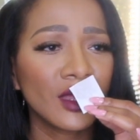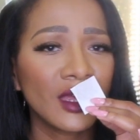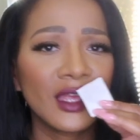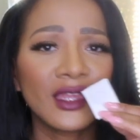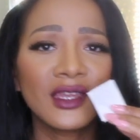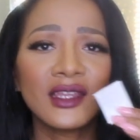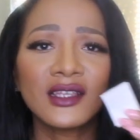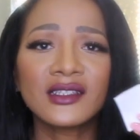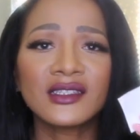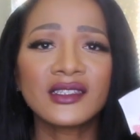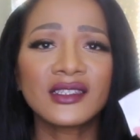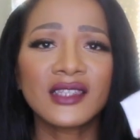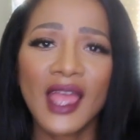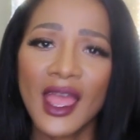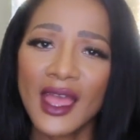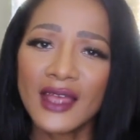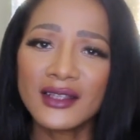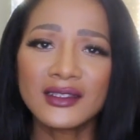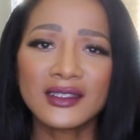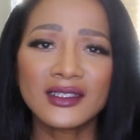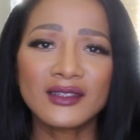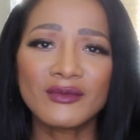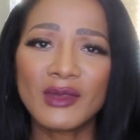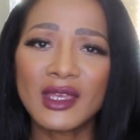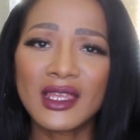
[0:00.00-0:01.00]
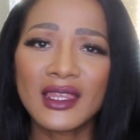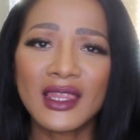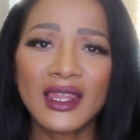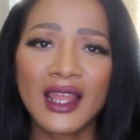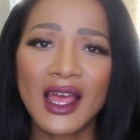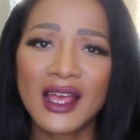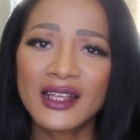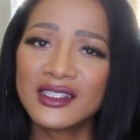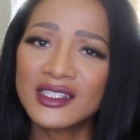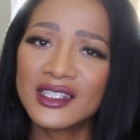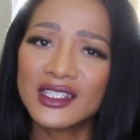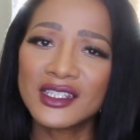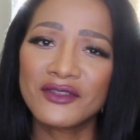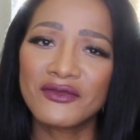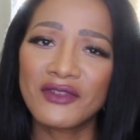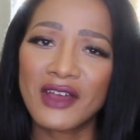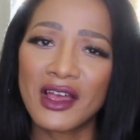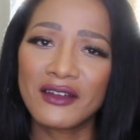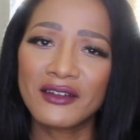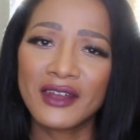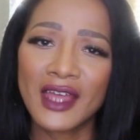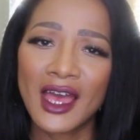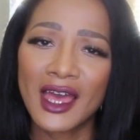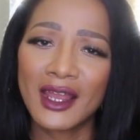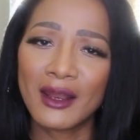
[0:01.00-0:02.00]
and it saddens me that i just
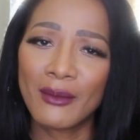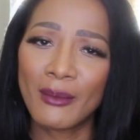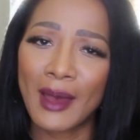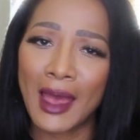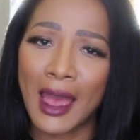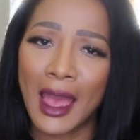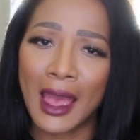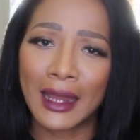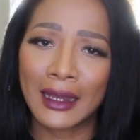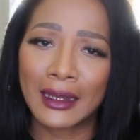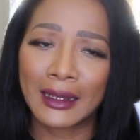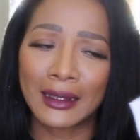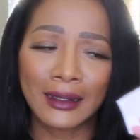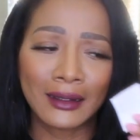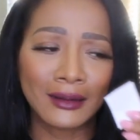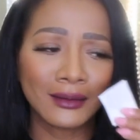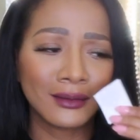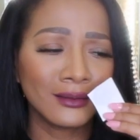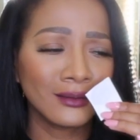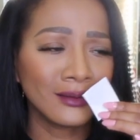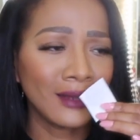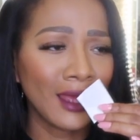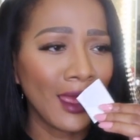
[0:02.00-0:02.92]
found out about it